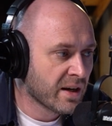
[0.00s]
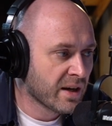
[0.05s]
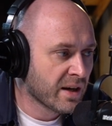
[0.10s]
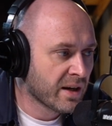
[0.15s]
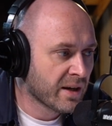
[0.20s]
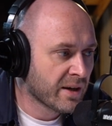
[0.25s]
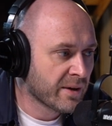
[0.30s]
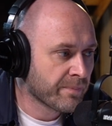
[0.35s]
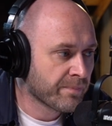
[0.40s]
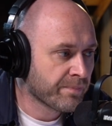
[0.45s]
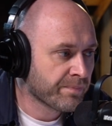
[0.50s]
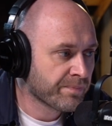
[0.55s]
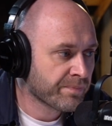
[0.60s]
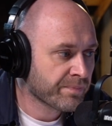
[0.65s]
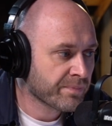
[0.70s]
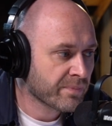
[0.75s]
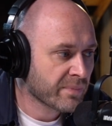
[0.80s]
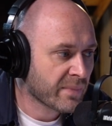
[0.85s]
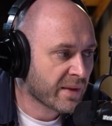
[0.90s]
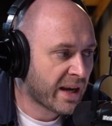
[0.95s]

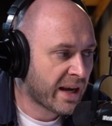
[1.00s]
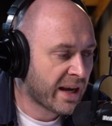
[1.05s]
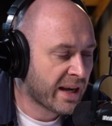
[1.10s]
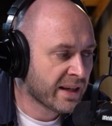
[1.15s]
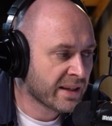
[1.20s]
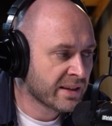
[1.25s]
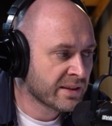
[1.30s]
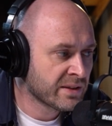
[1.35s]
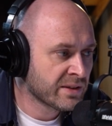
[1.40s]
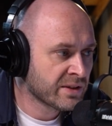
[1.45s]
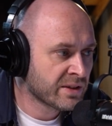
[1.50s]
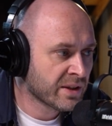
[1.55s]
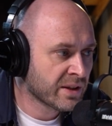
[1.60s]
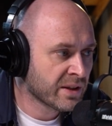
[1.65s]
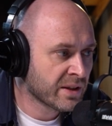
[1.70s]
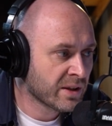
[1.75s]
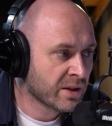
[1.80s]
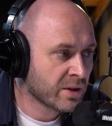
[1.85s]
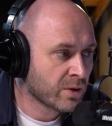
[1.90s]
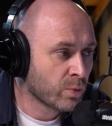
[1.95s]
And
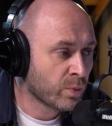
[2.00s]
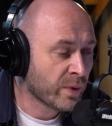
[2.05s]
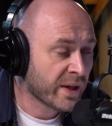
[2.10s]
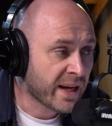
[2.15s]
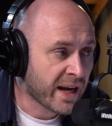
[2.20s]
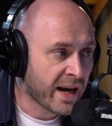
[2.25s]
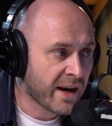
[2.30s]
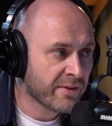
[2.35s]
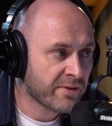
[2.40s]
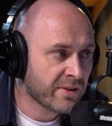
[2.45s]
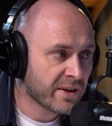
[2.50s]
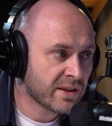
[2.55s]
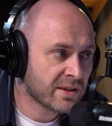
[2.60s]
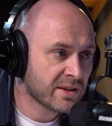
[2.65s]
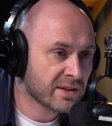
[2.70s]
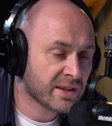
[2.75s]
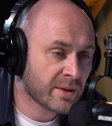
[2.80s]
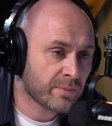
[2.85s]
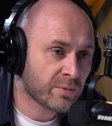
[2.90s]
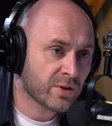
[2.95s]
we have
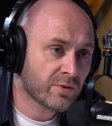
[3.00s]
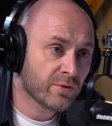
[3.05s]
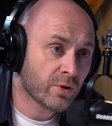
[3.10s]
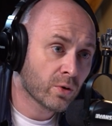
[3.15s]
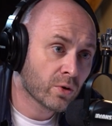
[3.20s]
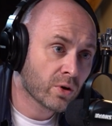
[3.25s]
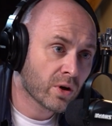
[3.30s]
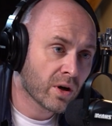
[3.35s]
intercepted phone